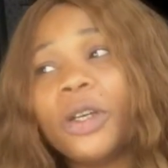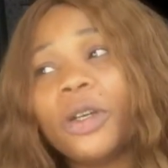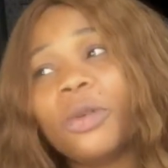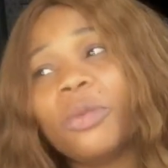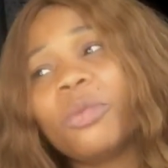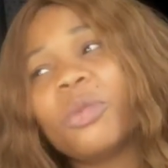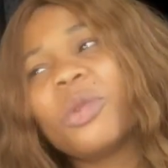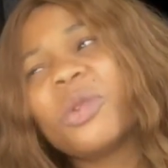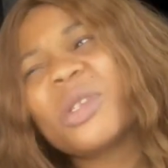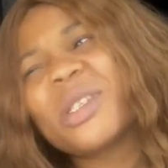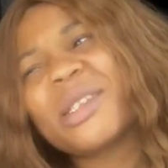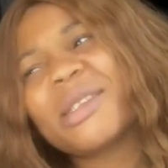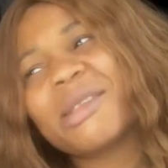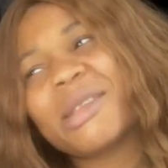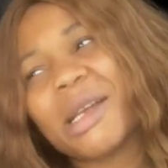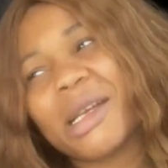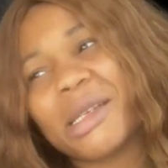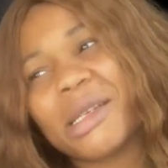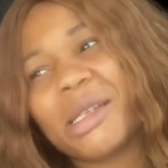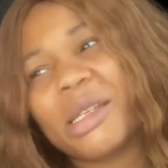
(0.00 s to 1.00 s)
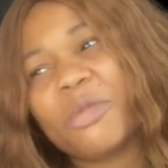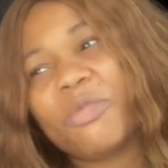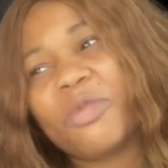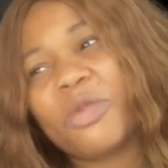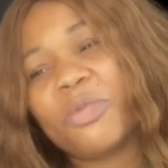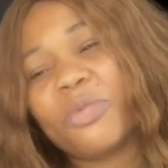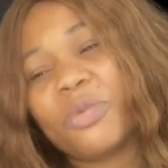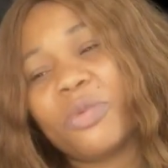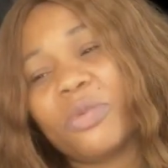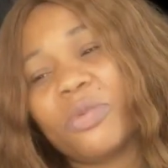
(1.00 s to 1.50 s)
Most nasty
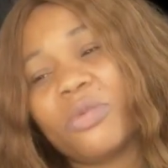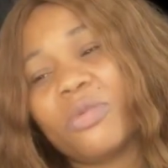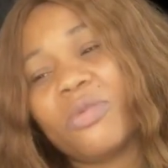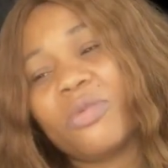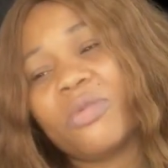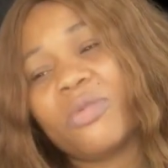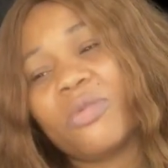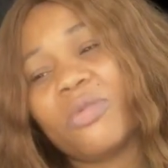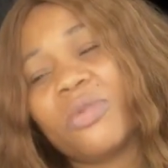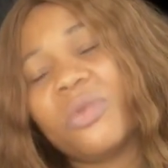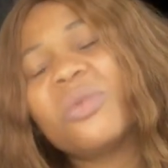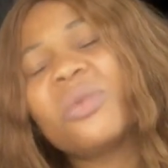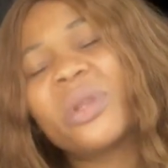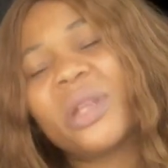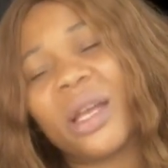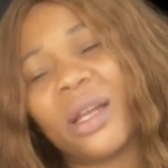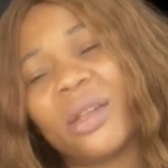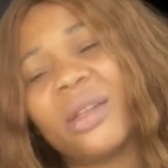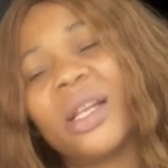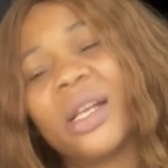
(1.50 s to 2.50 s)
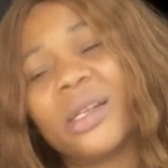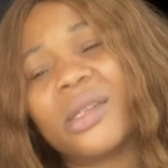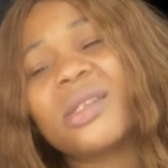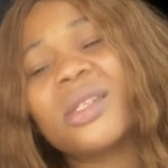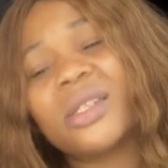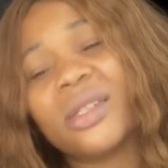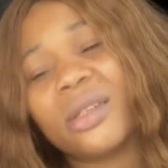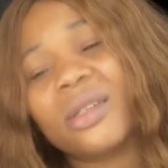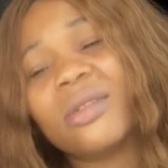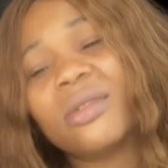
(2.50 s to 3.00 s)
people know they're nasty.